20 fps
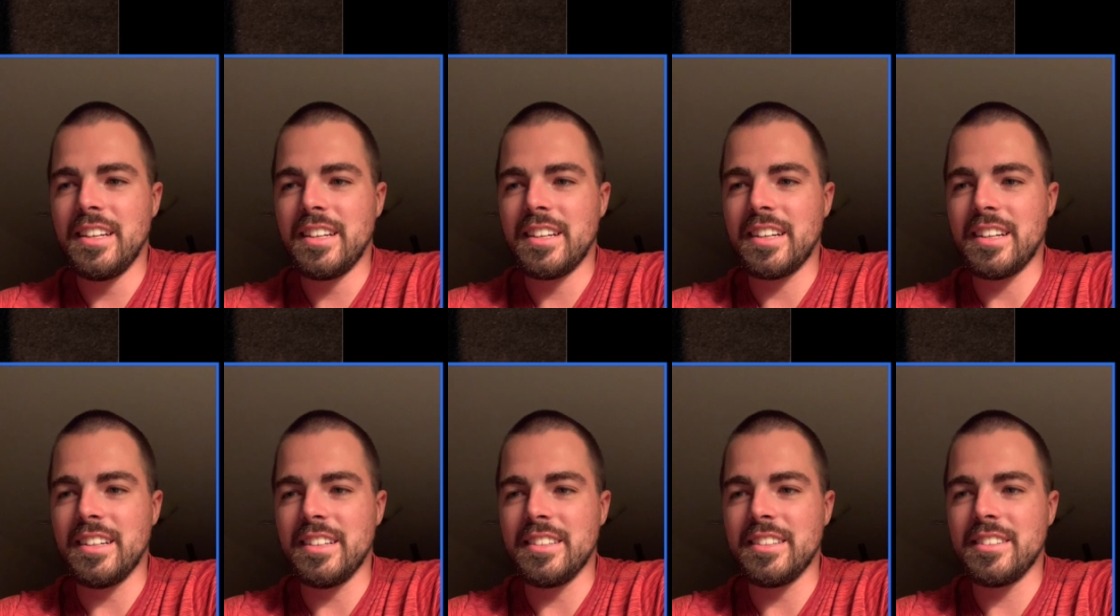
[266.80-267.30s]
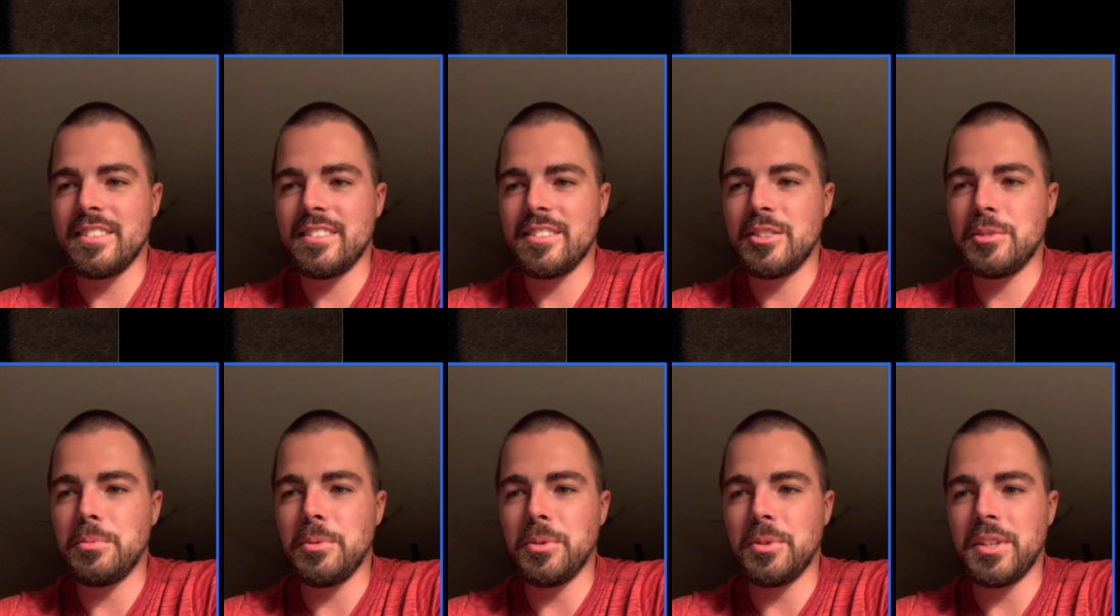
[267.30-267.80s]
kind of
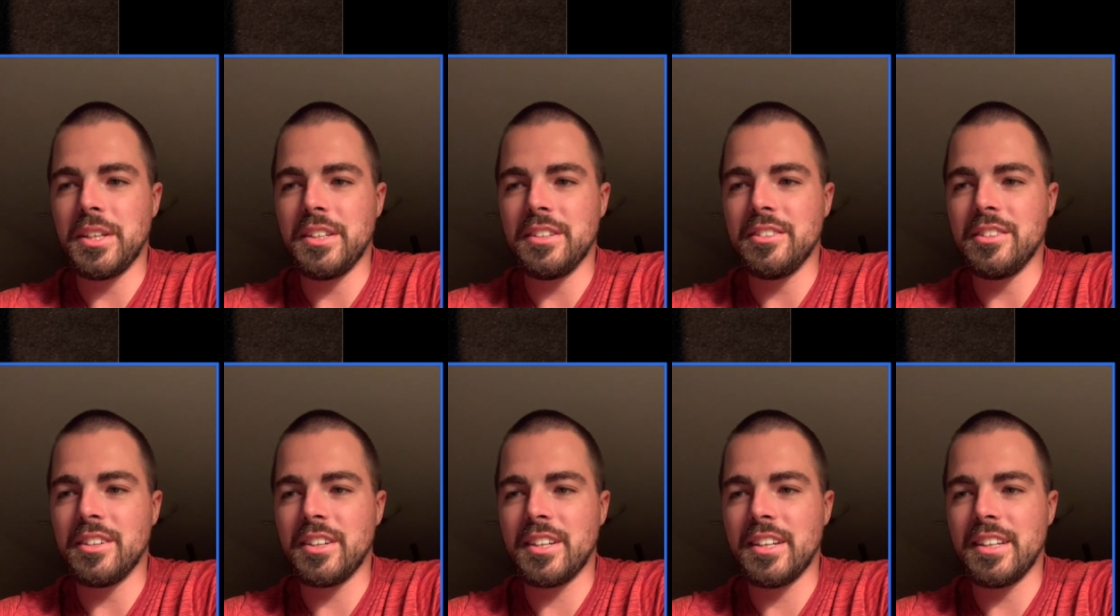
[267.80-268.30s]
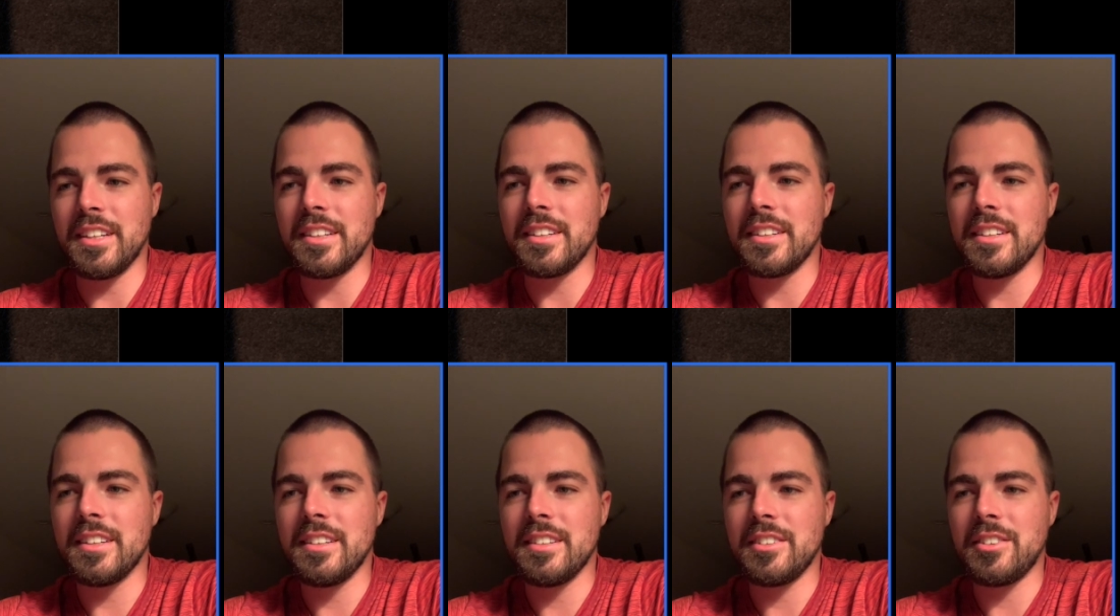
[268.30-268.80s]
spooky looking
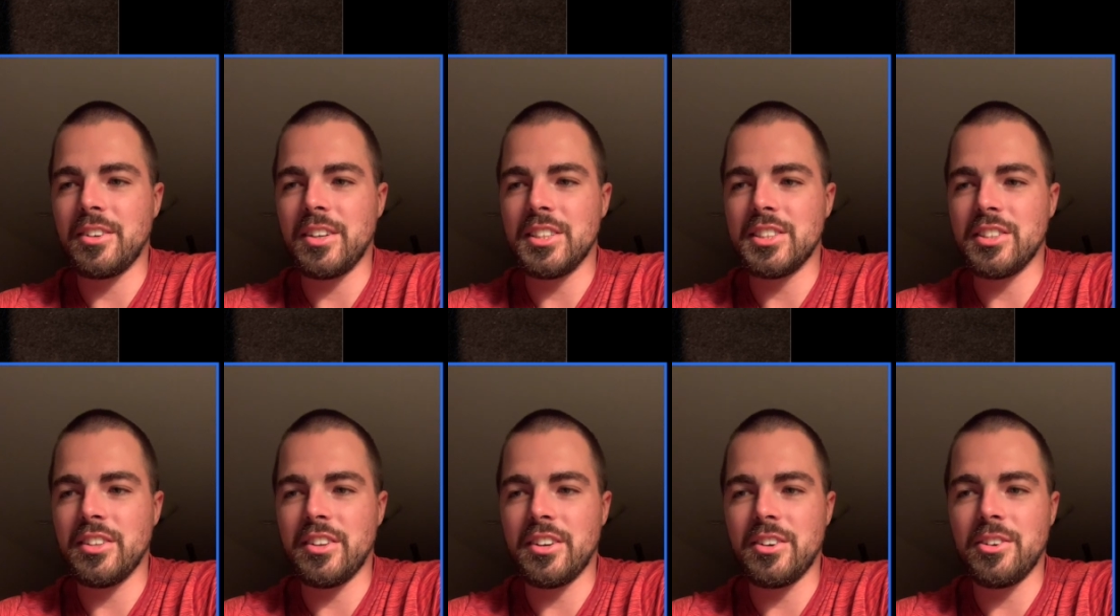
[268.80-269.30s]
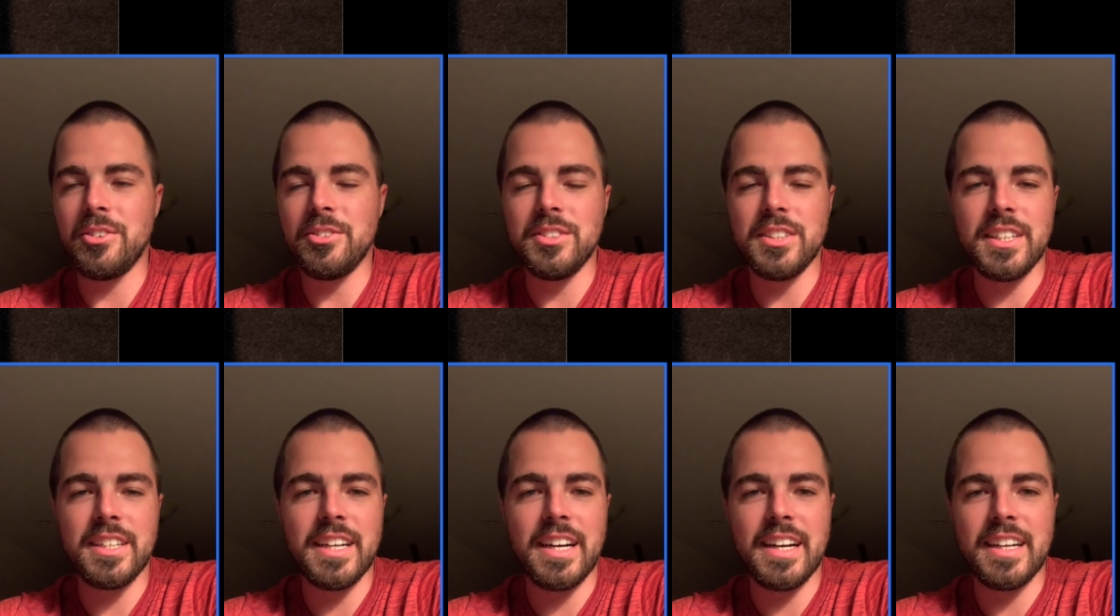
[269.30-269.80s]
creature there holding the
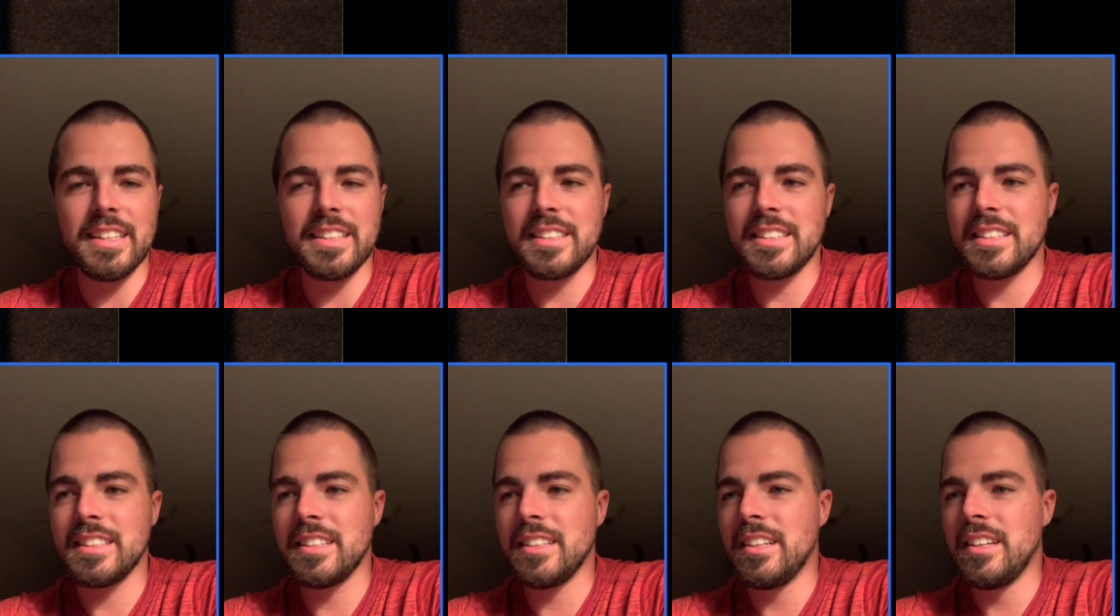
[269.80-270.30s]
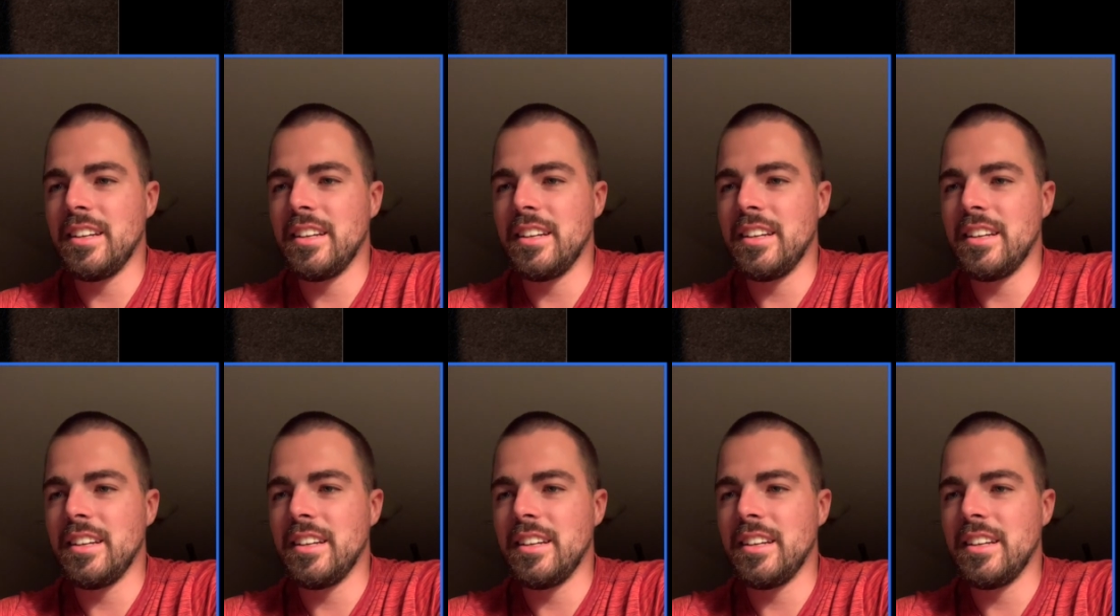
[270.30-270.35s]
dice.